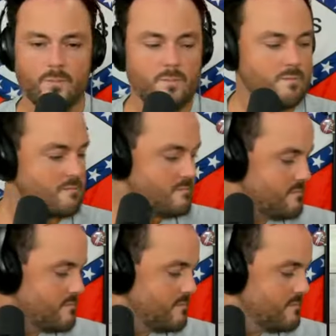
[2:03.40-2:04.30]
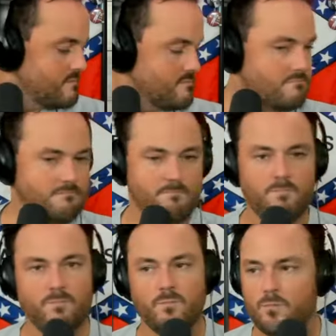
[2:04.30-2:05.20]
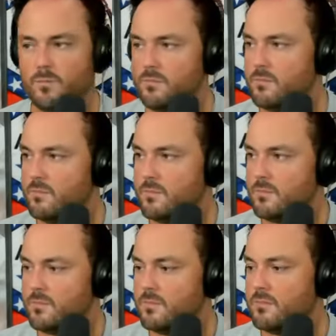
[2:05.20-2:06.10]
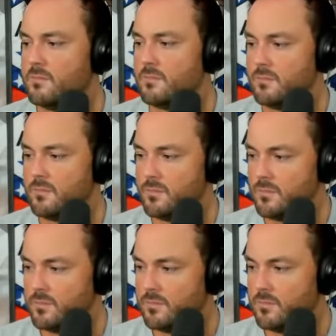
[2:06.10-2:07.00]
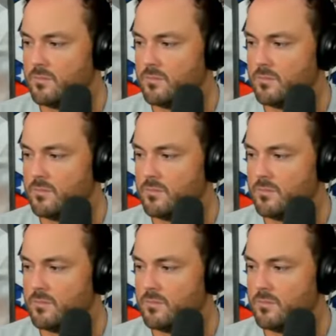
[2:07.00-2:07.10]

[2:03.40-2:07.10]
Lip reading: (not speaking)